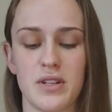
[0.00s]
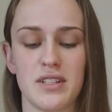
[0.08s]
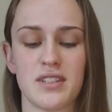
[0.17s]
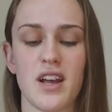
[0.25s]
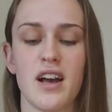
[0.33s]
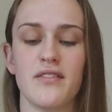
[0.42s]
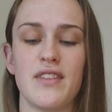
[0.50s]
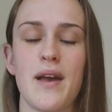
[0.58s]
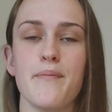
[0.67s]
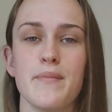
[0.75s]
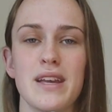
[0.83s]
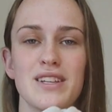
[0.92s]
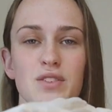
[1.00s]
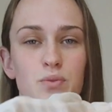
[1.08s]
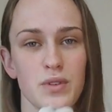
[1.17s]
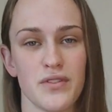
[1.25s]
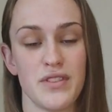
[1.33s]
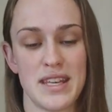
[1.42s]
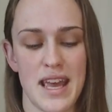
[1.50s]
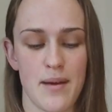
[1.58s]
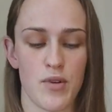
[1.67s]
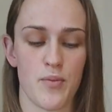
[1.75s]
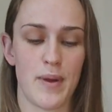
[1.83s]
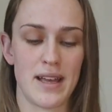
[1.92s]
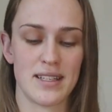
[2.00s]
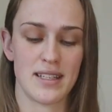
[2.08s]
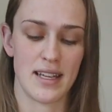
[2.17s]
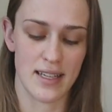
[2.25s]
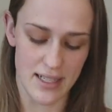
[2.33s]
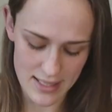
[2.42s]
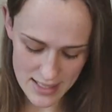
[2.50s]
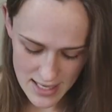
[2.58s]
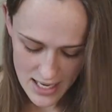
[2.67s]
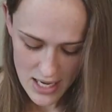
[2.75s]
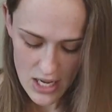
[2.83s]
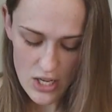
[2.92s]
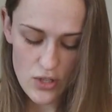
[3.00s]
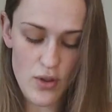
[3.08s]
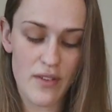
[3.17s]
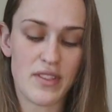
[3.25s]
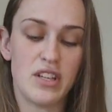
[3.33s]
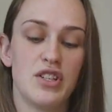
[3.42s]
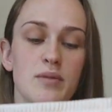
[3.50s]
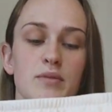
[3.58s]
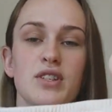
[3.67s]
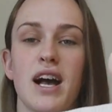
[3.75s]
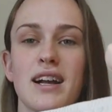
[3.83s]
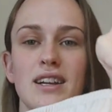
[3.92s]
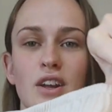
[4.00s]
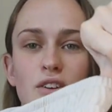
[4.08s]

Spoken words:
which is kind of that mesh with the camo pattern in it. You have the Gymshark